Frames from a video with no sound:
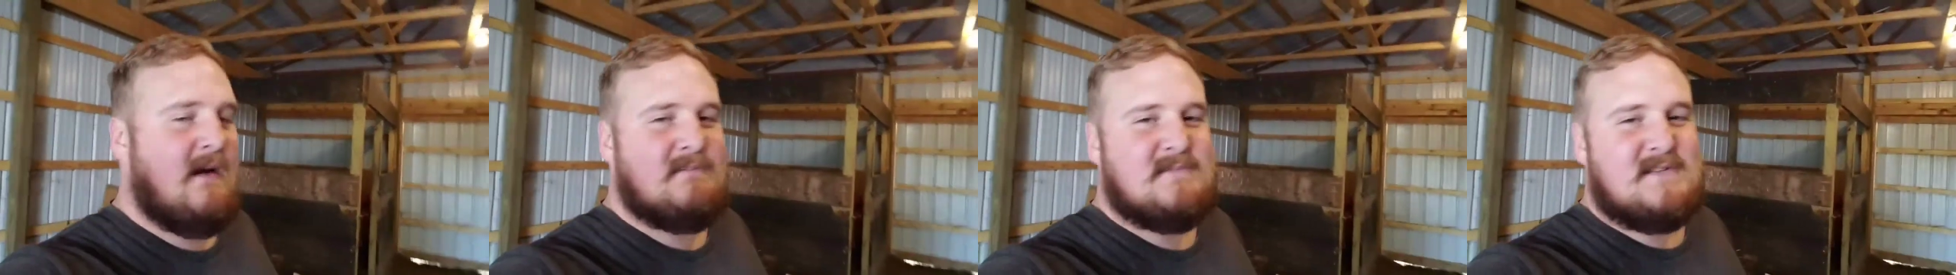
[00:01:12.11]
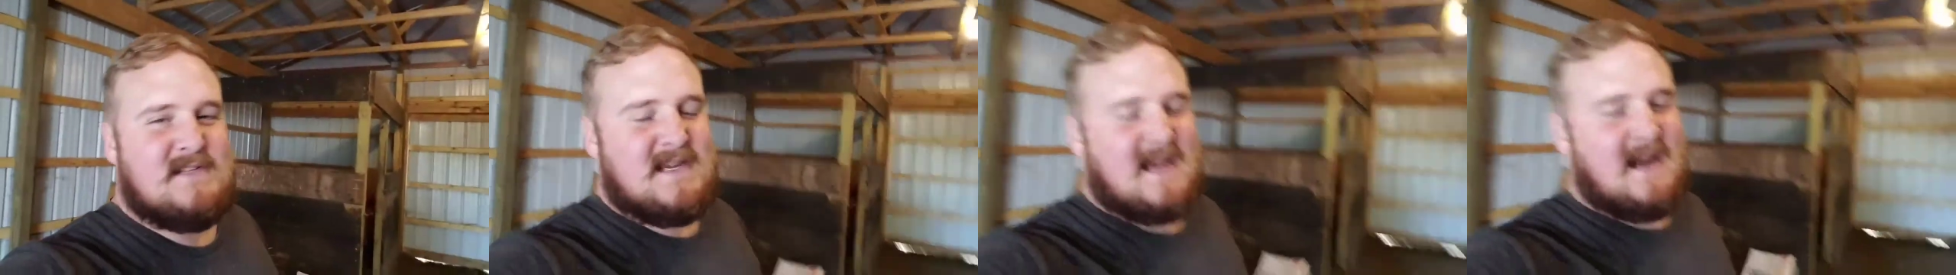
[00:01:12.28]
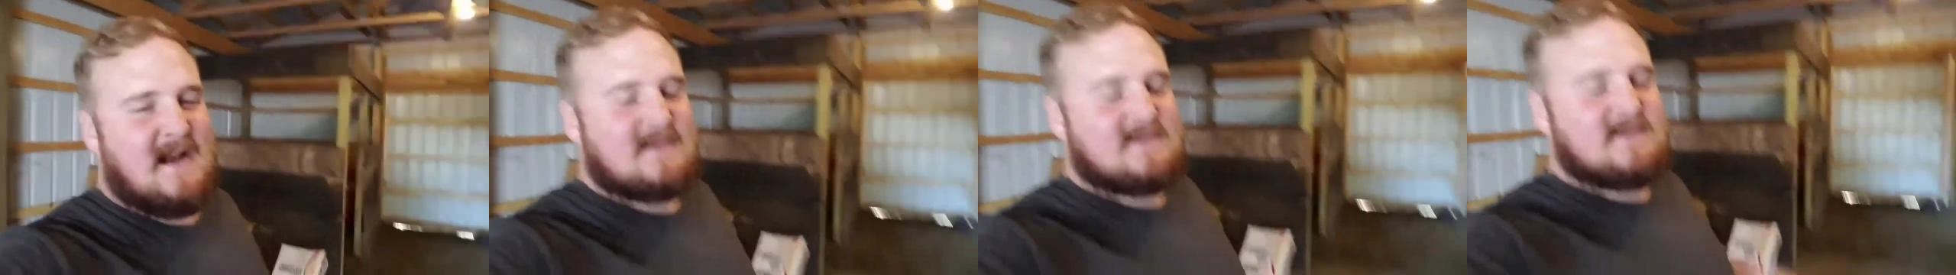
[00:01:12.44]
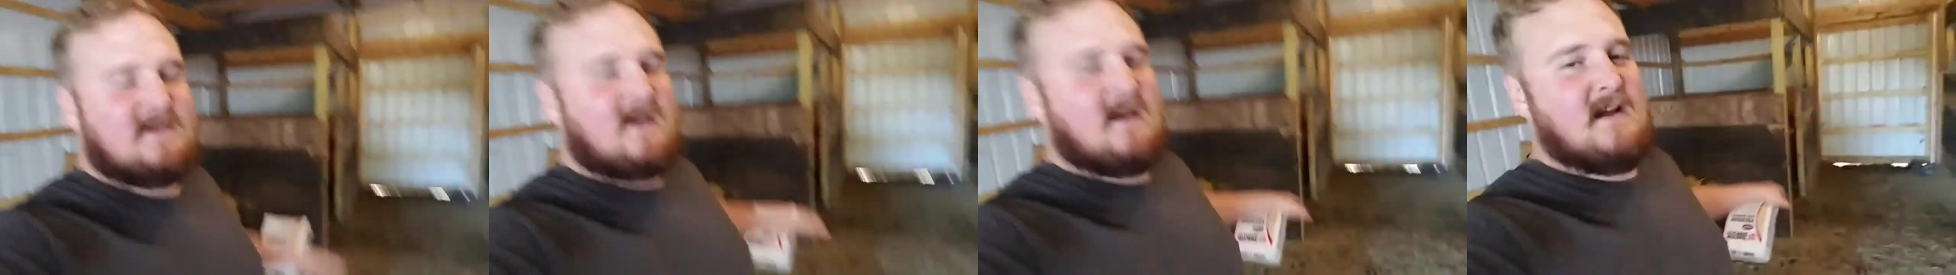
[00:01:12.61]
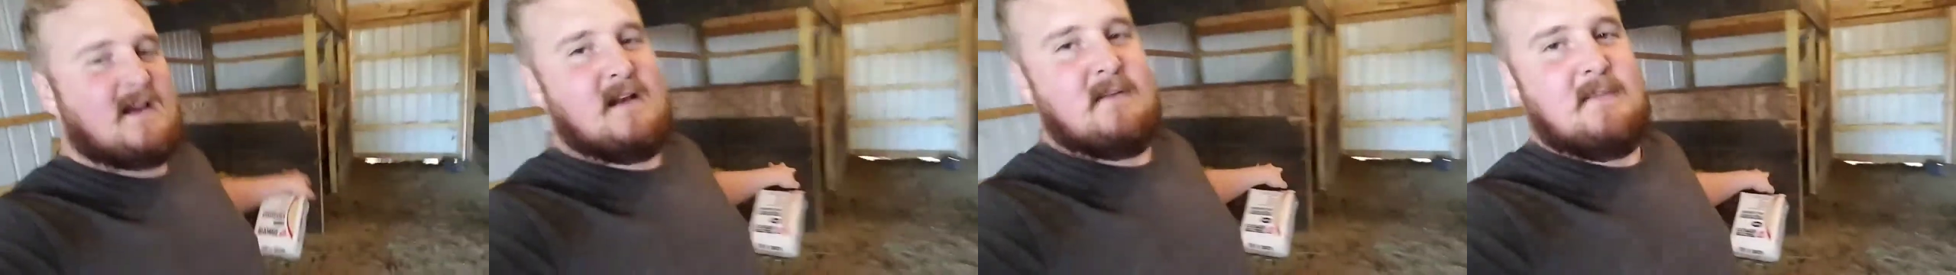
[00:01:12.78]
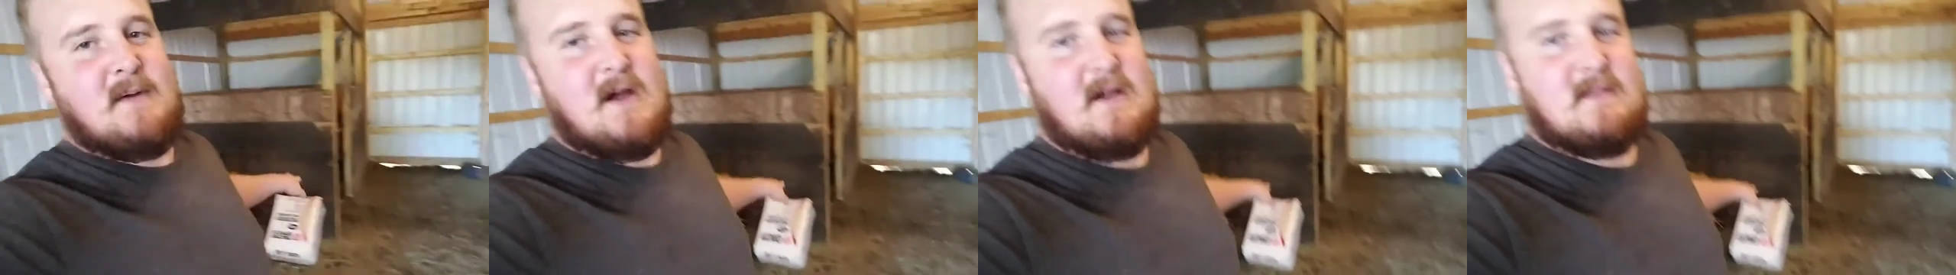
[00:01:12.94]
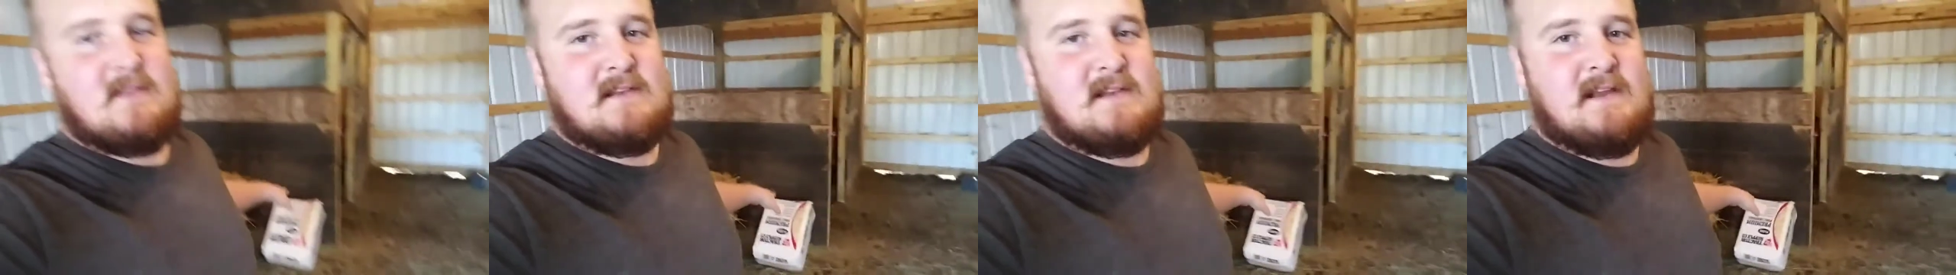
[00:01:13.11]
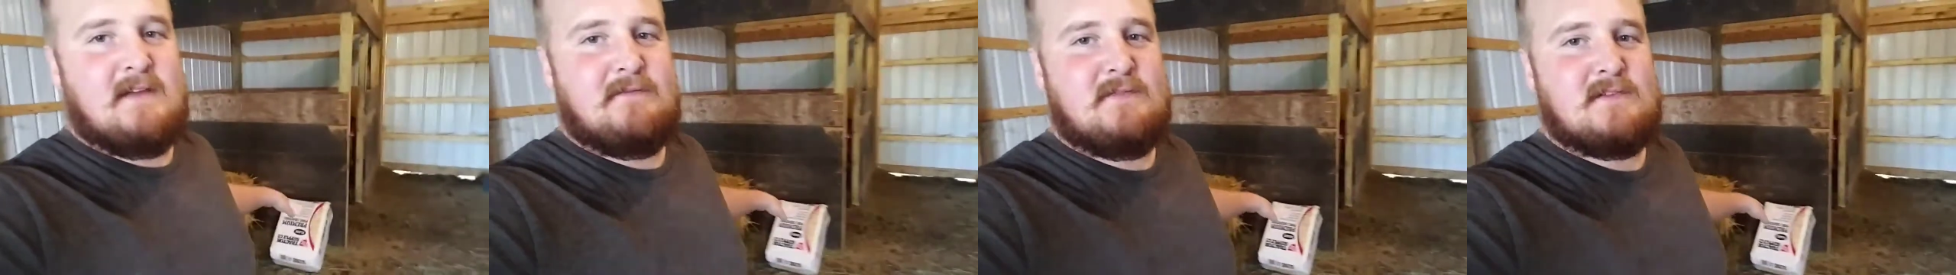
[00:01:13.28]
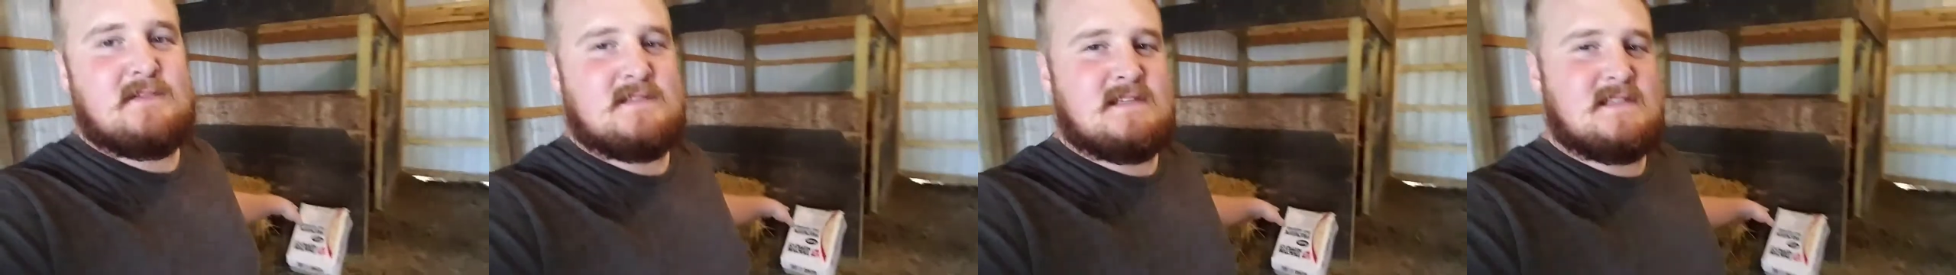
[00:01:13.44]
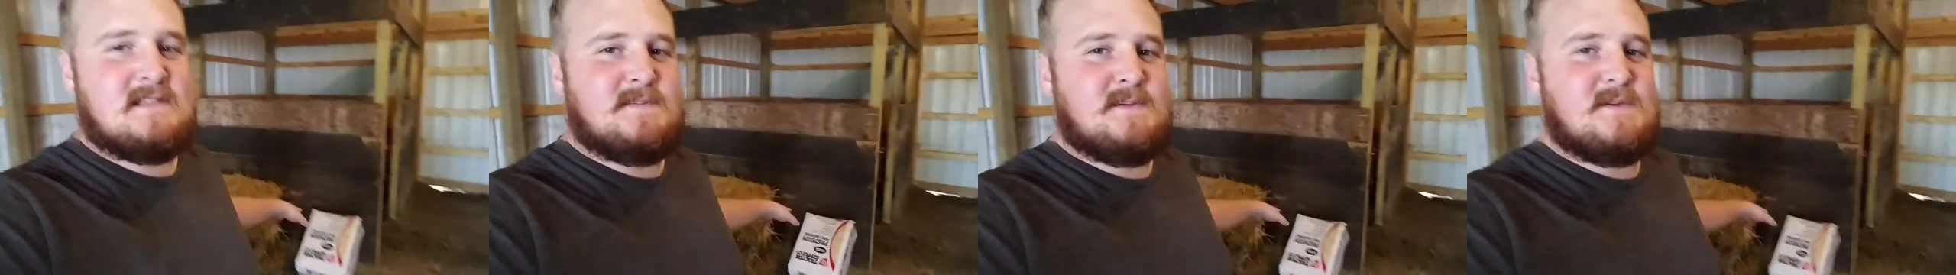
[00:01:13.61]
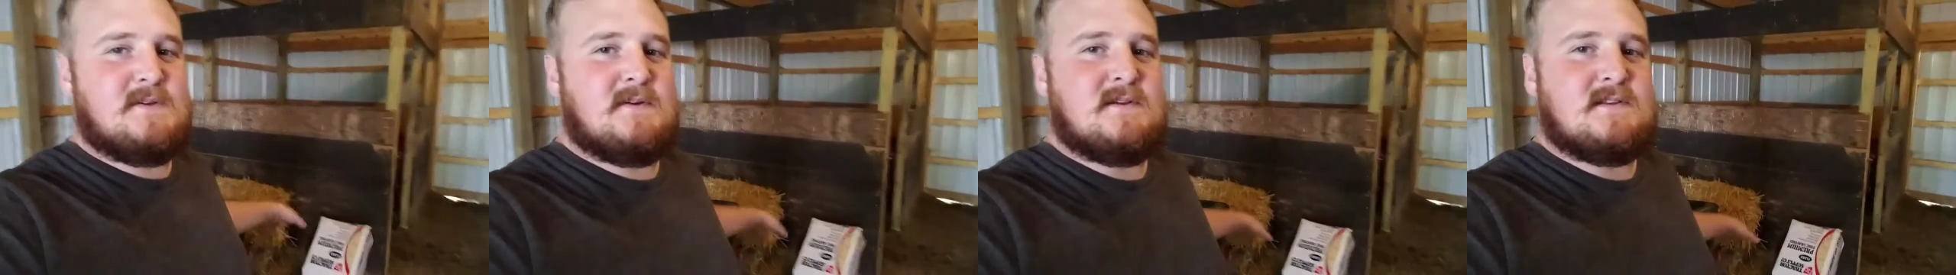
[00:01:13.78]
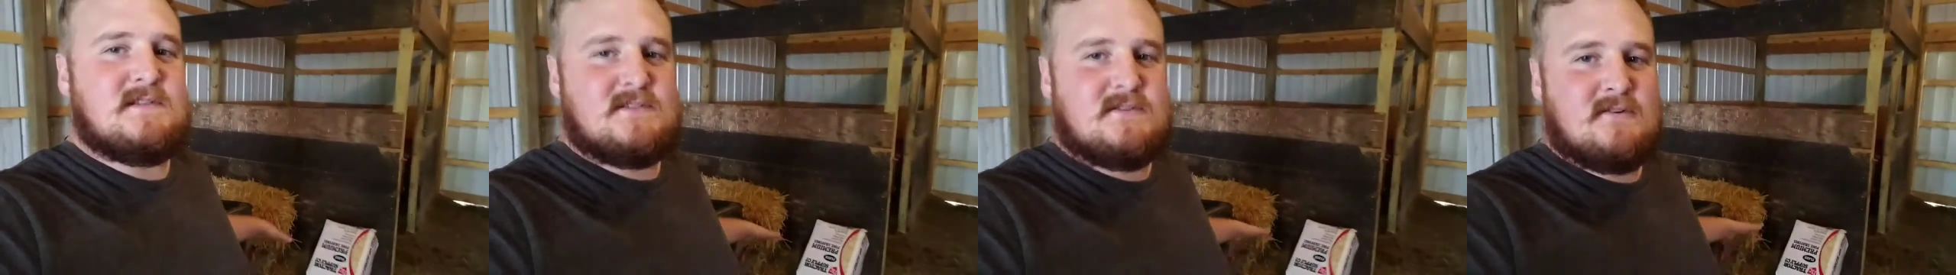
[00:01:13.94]
Just kind of talking about the differences
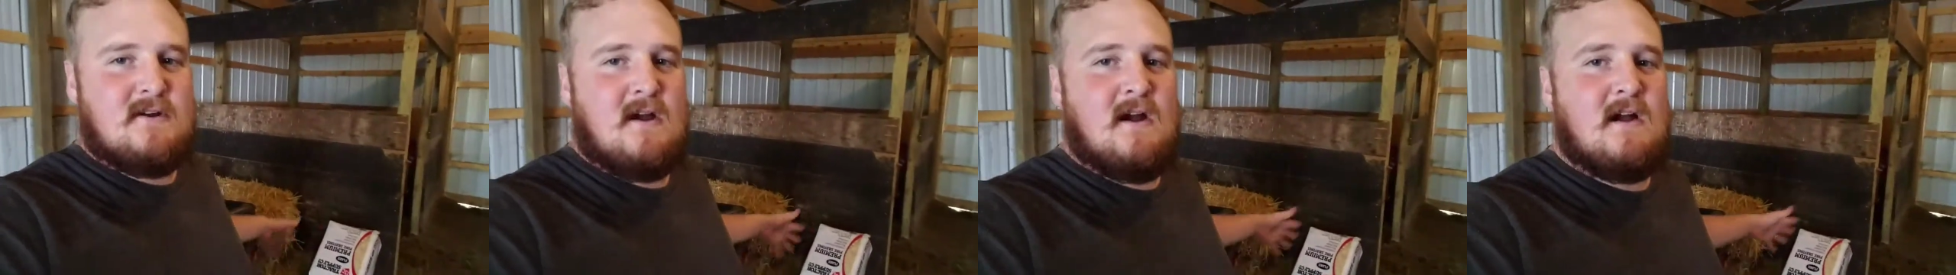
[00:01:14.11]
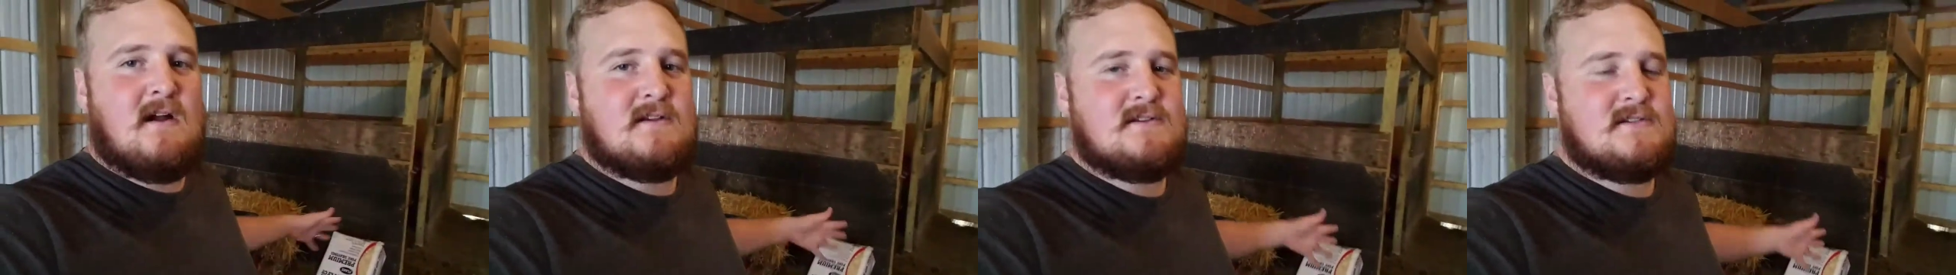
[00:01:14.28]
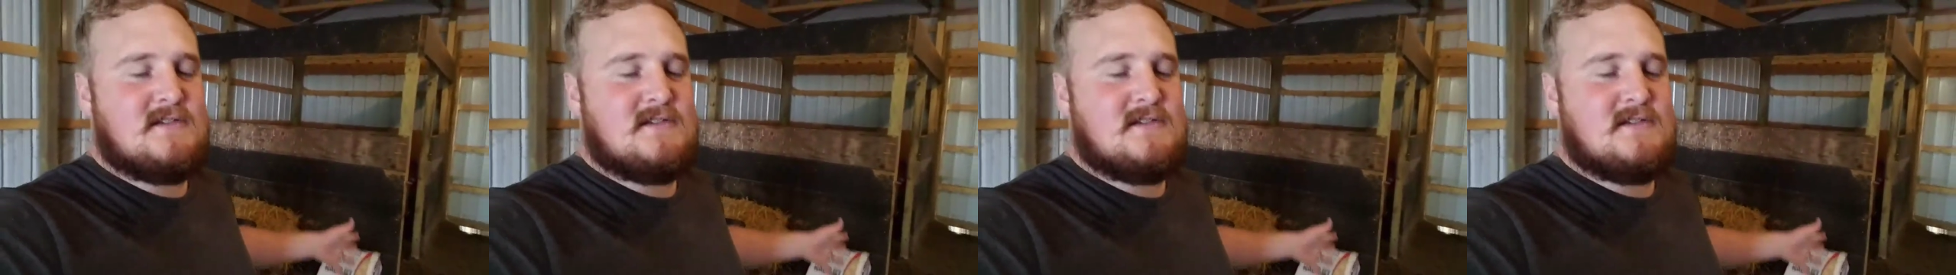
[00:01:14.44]
between straw,